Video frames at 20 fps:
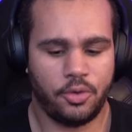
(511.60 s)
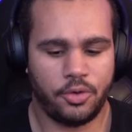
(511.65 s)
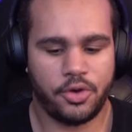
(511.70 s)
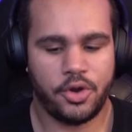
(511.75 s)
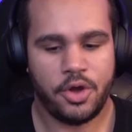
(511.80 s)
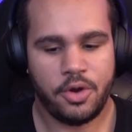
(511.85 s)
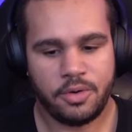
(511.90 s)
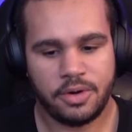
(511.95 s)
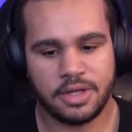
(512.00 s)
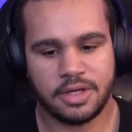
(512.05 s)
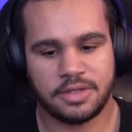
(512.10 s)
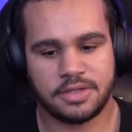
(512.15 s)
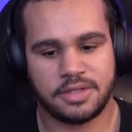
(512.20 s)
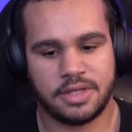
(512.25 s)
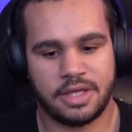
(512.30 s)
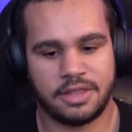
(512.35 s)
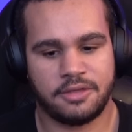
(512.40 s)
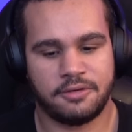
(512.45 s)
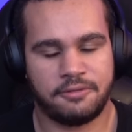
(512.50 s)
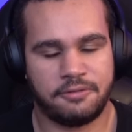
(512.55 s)
You'll
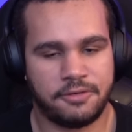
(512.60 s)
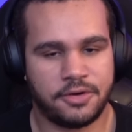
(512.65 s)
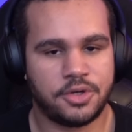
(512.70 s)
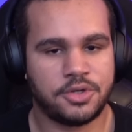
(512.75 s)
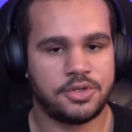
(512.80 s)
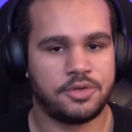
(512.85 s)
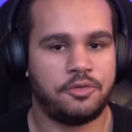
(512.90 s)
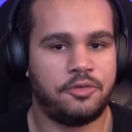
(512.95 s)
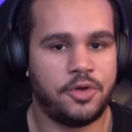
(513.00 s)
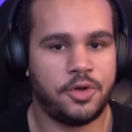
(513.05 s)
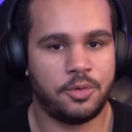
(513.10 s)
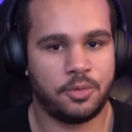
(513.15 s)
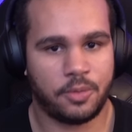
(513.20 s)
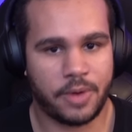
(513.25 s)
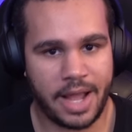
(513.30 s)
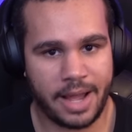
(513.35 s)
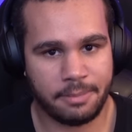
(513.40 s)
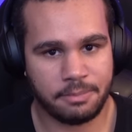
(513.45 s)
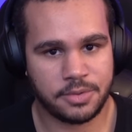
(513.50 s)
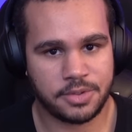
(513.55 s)
notice that the first few
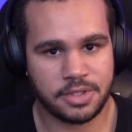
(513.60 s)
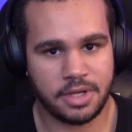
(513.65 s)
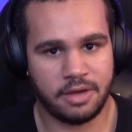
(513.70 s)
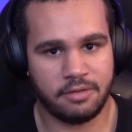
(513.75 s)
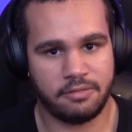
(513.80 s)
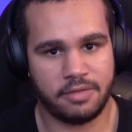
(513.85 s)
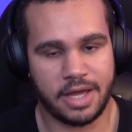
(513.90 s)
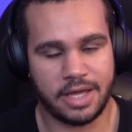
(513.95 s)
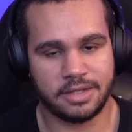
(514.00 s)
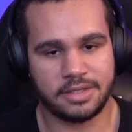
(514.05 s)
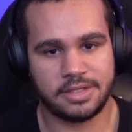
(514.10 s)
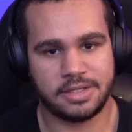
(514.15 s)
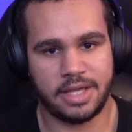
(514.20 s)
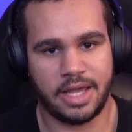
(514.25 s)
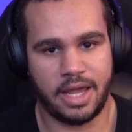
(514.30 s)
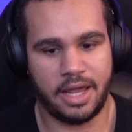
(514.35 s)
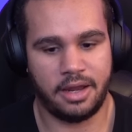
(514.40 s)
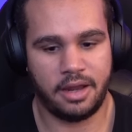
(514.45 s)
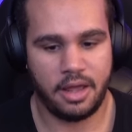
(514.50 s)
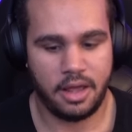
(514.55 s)
reps of that
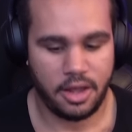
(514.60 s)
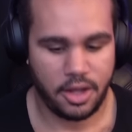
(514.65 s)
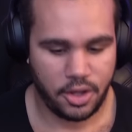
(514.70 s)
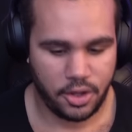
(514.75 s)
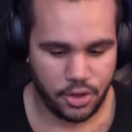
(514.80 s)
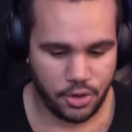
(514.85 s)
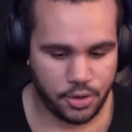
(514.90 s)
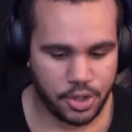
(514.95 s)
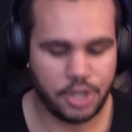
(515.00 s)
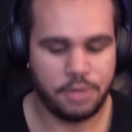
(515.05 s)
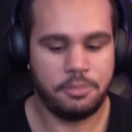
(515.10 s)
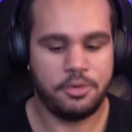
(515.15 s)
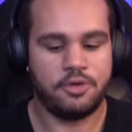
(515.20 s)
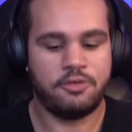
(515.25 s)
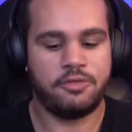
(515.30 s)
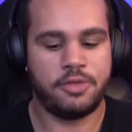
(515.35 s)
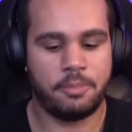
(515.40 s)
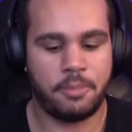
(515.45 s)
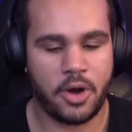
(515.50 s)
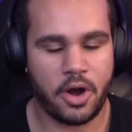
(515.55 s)
set, you can
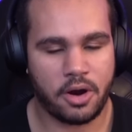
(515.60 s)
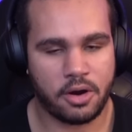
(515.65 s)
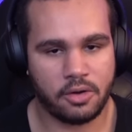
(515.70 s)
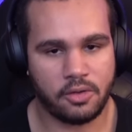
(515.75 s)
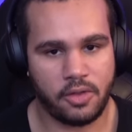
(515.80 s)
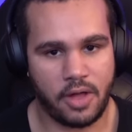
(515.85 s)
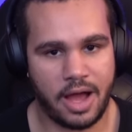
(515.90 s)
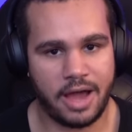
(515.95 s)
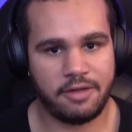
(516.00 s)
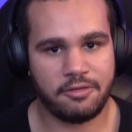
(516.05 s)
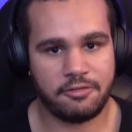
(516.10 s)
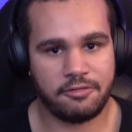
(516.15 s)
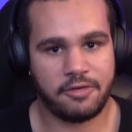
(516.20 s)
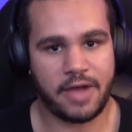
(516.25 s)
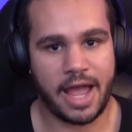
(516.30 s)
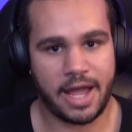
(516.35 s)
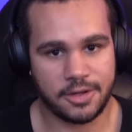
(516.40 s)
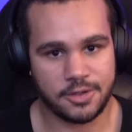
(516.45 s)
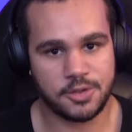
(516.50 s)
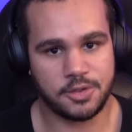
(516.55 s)
move the bar a lot
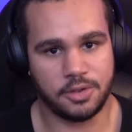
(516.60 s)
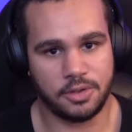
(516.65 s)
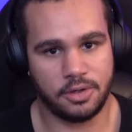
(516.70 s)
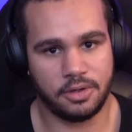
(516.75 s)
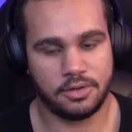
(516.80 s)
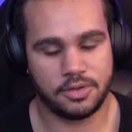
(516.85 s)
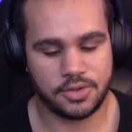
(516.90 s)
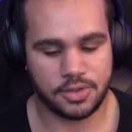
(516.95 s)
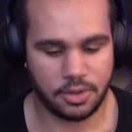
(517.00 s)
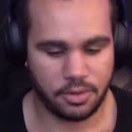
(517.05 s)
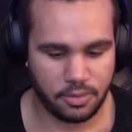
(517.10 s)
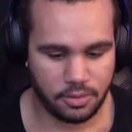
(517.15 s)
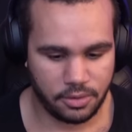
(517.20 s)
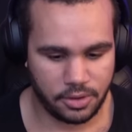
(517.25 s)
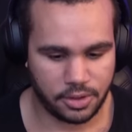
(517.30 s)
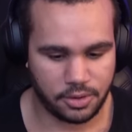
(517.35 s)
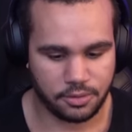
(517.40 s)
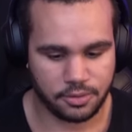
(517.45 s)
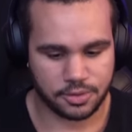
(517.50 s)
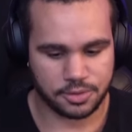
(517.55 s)
faster.
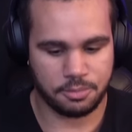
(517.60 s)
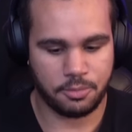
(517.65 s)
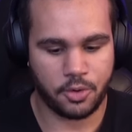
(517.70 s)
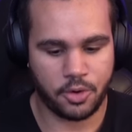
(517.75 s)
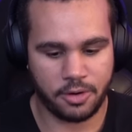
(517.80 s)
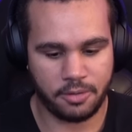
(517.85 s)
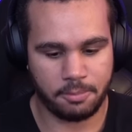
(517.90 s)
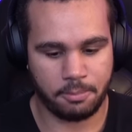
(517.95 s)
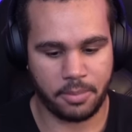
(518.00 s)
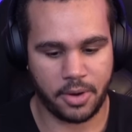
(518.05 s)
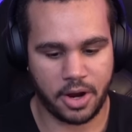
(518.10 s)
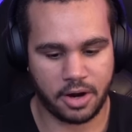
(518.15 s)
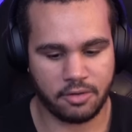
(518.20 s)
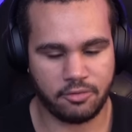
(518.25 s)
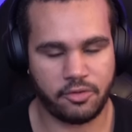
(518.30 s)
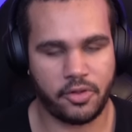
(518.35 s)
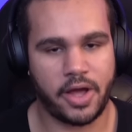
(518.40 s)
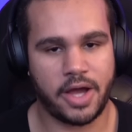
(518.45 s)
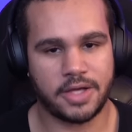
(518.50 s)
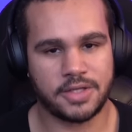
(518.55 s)
So, you know, there's more
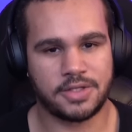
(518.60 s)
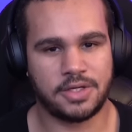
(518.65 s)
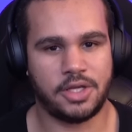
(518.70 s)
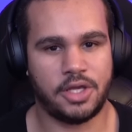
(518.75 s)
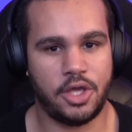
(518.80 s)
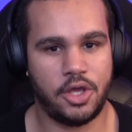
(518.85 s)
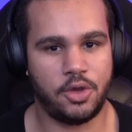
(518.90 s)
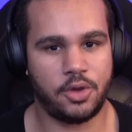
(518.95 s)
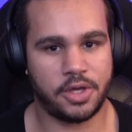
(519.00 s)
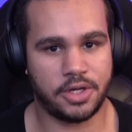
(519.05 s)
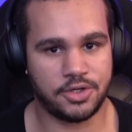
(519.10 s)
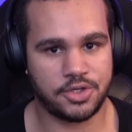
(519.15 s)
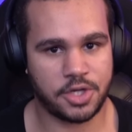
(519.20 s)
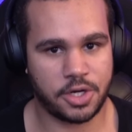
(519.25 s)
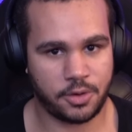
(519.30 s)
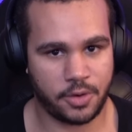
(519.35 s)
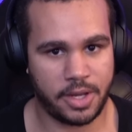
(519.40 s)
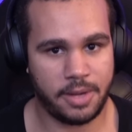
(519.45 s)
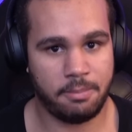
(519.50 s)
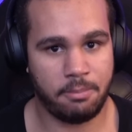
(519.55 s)
bar velocity, you can
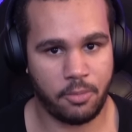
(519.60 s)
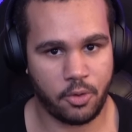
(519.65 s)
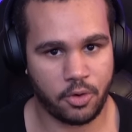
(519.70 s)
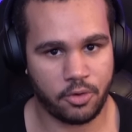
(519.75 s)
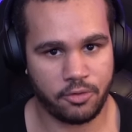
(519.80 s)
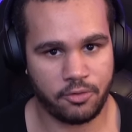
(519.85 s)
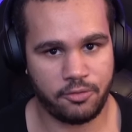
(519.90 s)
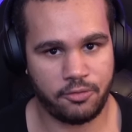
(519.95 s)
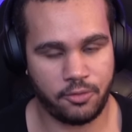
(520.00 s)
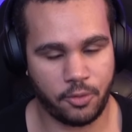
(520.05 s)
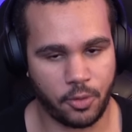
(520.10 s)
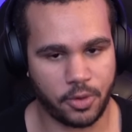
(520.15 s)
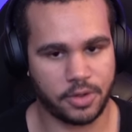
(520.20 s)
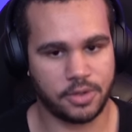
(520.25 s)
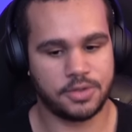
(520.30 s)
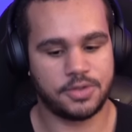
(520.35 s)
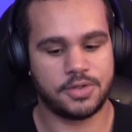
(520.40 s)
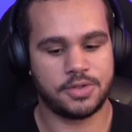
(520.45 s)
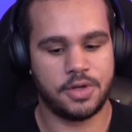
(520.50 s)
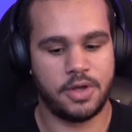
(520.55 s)
generate more
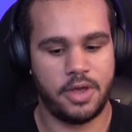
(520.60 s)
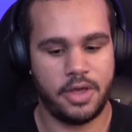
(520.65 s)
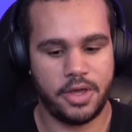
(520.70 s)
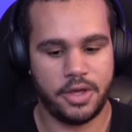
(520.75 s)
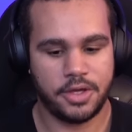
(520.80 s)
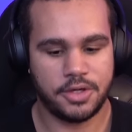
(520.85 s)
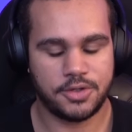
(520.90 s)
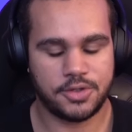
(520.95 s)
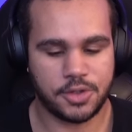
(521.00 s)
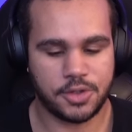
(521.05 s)
force.